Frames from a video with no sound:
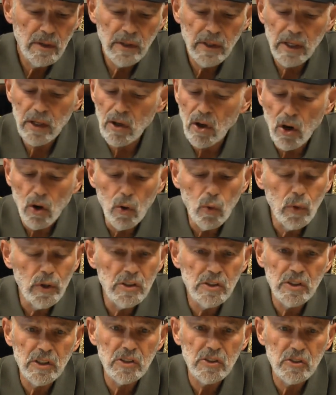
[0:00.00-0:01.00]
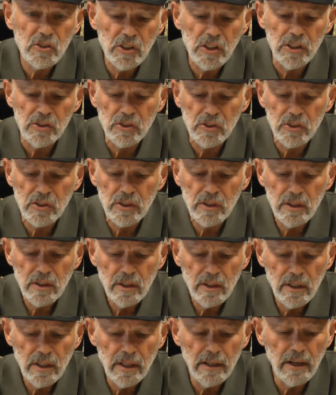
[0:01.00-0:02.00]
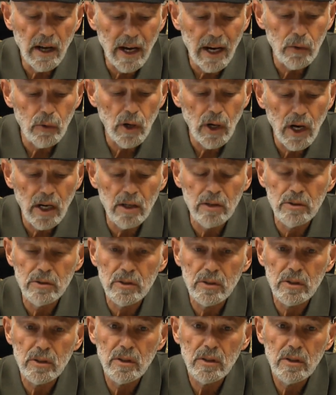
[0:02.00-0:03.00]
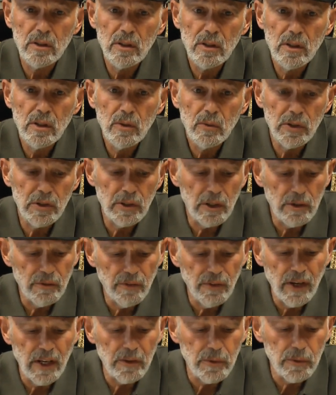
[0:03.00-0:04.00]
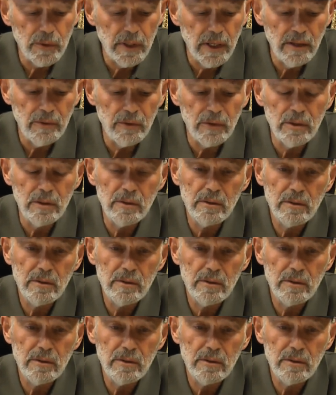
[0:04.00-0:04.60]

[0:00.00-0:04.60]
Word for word: that always exists in our hearts with our Father in heaven.